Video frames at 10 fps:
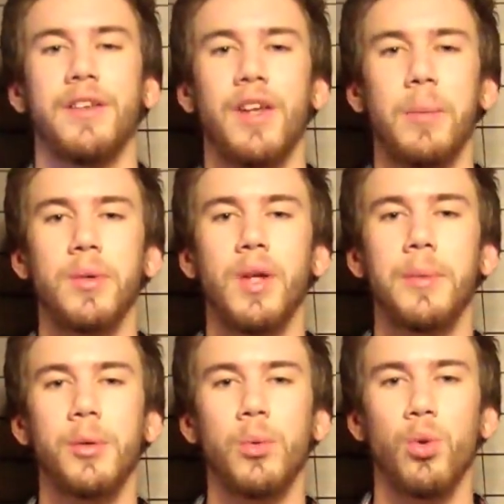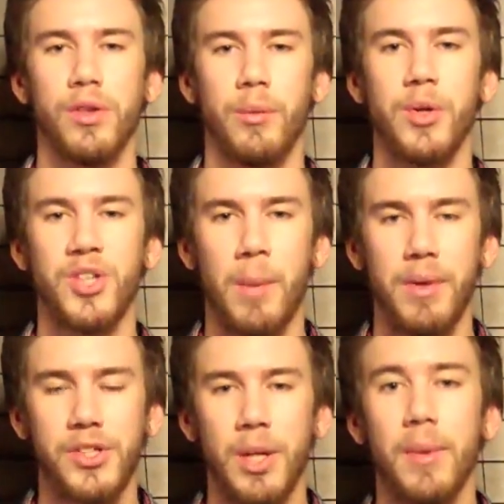the WWE World Heavyweight
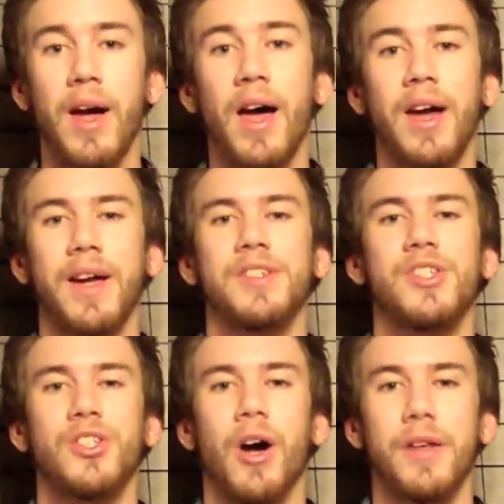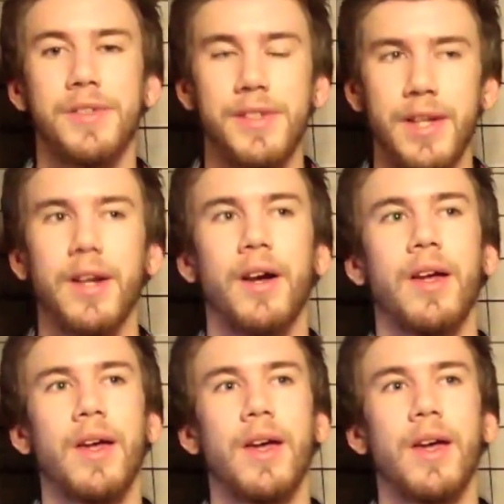Championship against John Cena